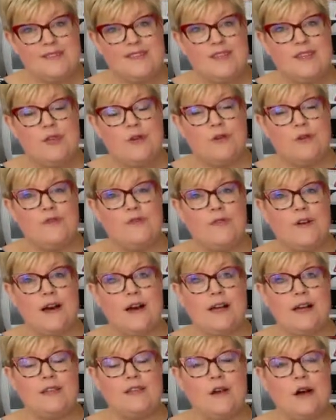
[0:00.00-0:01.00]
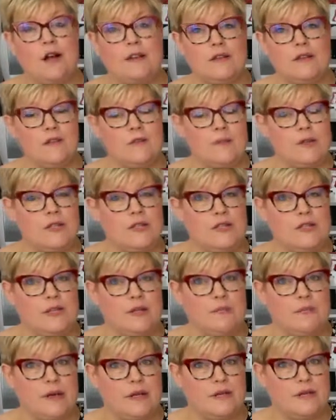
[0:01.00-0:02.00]
you'll find all of the
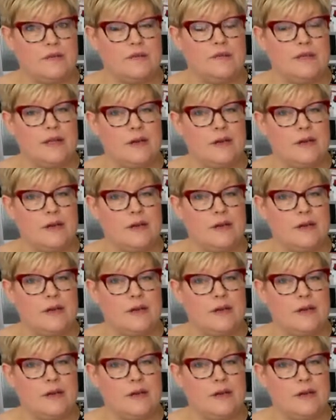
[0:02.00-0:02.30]
machine bundles